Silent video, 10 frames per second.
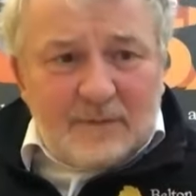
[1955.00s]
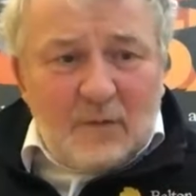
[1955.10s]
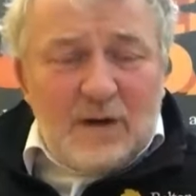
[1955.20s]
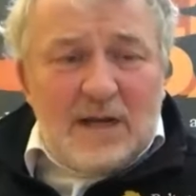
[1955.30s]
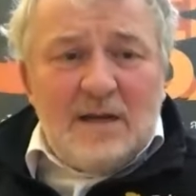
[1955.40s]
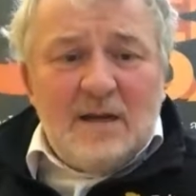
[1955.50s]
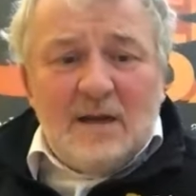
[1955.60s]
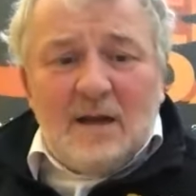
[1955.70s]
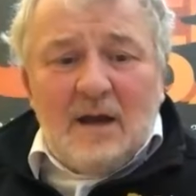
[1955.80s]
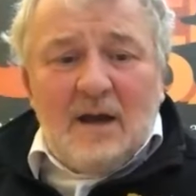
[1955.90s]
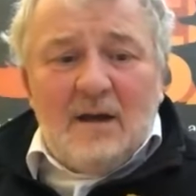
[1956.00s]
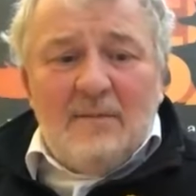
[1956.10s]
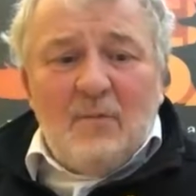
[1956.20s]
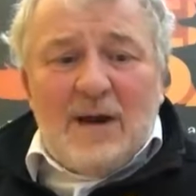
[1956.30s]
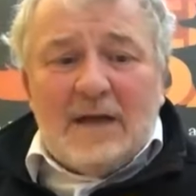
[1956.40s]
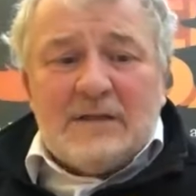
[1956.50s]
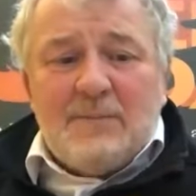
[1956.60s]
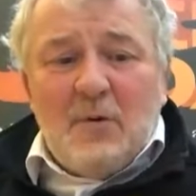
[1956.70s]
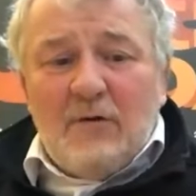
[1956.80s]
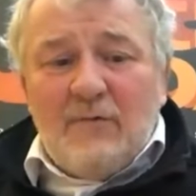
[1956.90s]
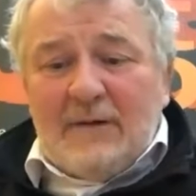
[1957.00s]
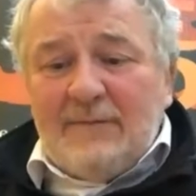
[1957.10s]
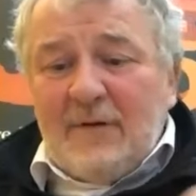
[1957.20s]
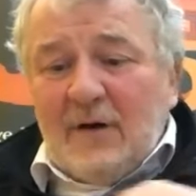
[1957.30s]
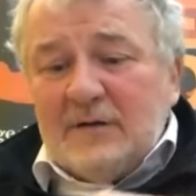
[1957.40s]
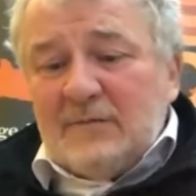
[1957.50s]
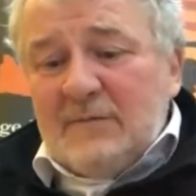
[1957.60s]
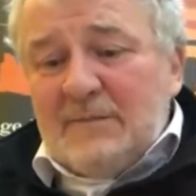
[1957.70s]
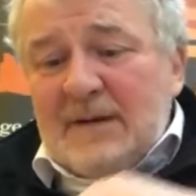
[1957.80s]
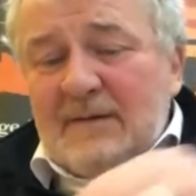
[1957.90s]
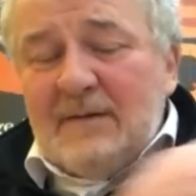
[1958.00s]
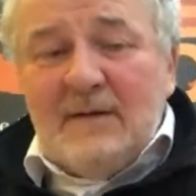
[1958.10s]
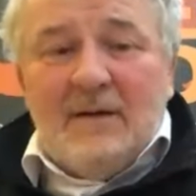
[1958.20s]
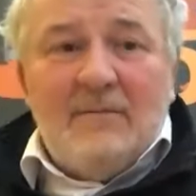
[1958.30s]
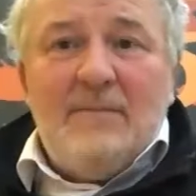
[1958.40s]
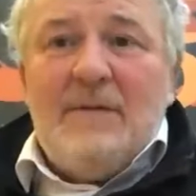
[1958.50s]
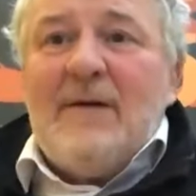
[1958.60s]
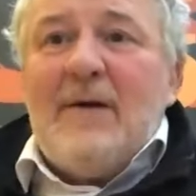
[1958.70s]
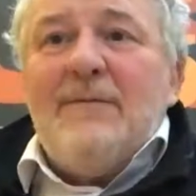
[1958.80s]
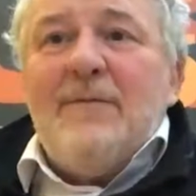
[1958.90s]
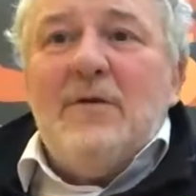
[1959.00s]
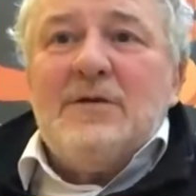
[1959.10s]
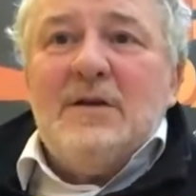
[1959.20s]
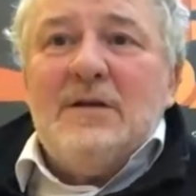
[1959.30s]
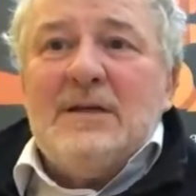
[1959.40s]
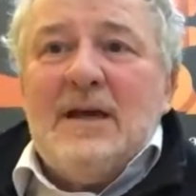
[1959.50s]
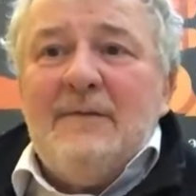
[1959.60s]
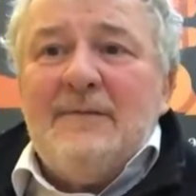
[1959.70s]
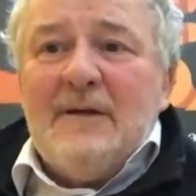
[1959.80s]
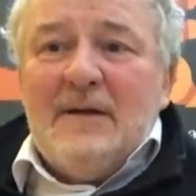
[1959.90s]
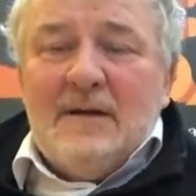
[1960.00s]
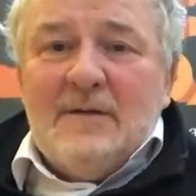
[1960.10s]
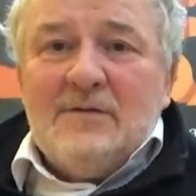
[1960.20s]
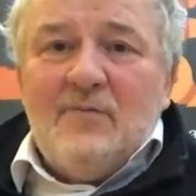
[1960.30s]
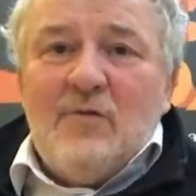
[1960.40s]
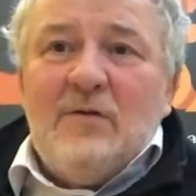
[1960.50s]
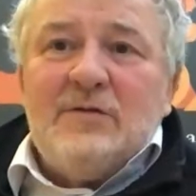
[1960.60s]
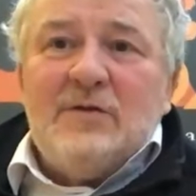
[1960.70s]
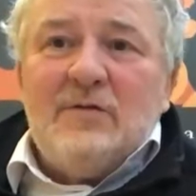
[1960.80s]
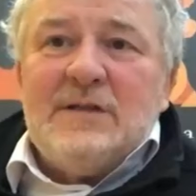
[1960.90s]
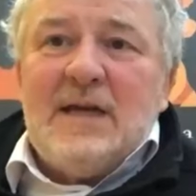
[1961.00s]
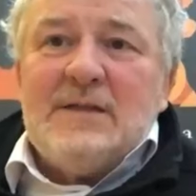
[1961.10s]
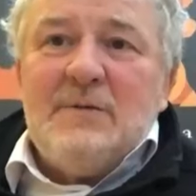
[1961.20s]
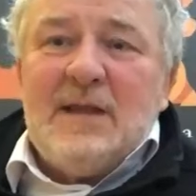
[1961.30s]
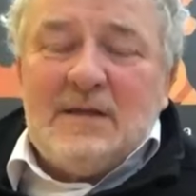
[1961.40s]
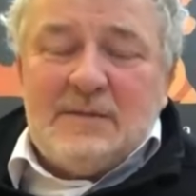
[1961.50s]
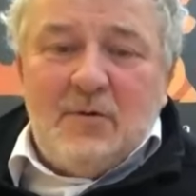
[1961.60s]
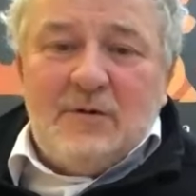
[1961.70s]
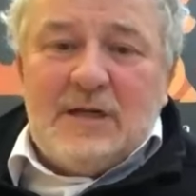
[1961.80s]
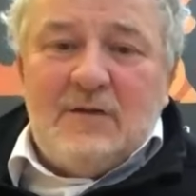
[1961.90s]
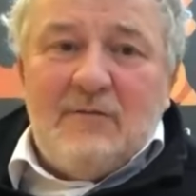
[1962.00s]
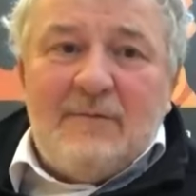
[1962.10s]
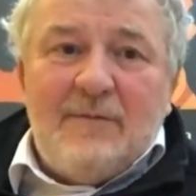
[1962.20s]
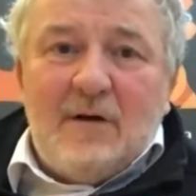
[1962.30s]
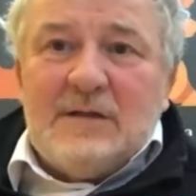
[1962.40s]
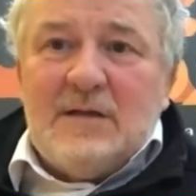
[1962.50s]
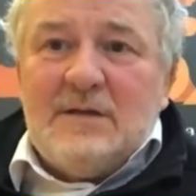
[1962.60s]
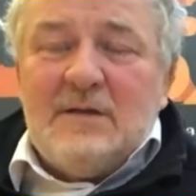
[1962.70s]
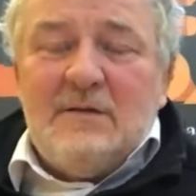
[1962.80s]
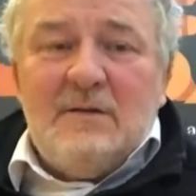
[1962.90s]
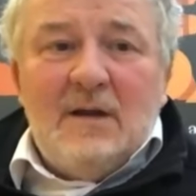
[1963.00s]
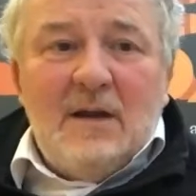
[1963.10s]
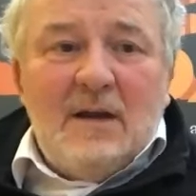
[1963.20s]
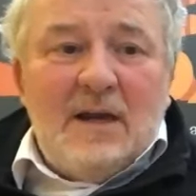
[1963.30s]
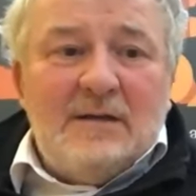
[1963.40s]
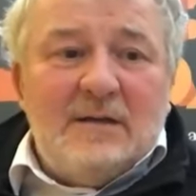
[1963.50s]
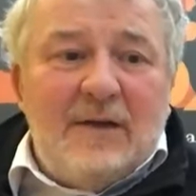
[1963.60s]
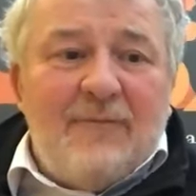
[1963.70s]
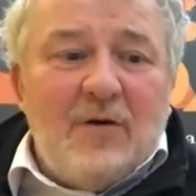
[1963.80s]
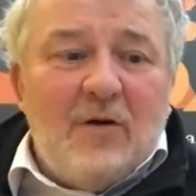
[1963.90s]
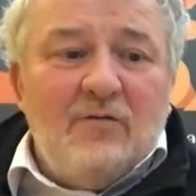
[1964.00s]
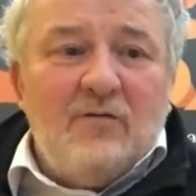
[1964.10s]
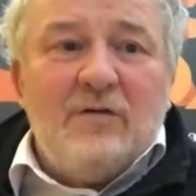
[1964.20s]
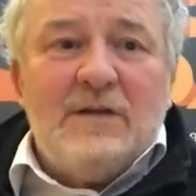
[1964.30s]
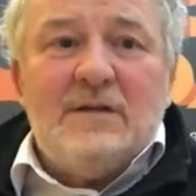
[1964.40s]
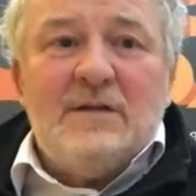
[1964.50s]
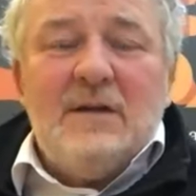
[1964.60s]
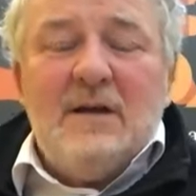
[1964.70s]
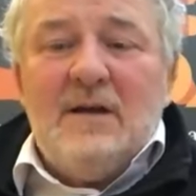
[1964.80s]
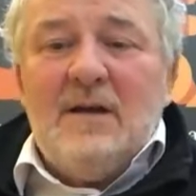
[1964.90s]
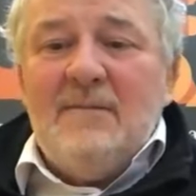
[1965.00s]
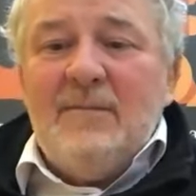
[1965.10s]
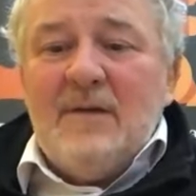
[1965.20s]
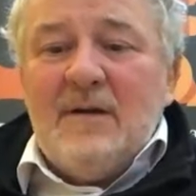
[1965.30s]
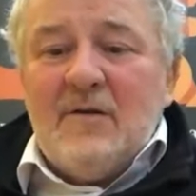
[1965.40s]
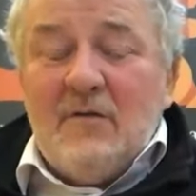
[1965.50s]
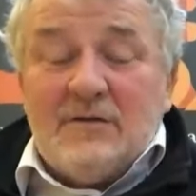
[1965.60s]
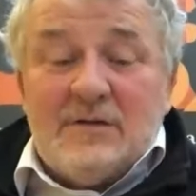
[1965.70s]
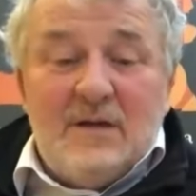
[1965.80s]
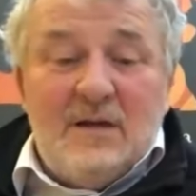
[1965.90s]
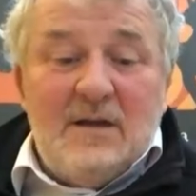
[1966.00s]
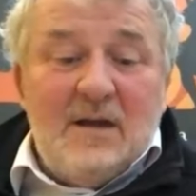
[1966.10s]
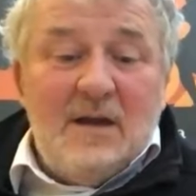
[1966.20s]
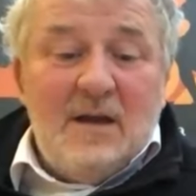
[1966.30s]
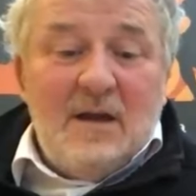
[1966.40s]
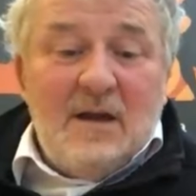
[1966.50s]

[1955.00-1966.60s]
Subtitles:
We export Red Fox. We've been very fortunate to have some real success with exporting Red Fox into different countries across the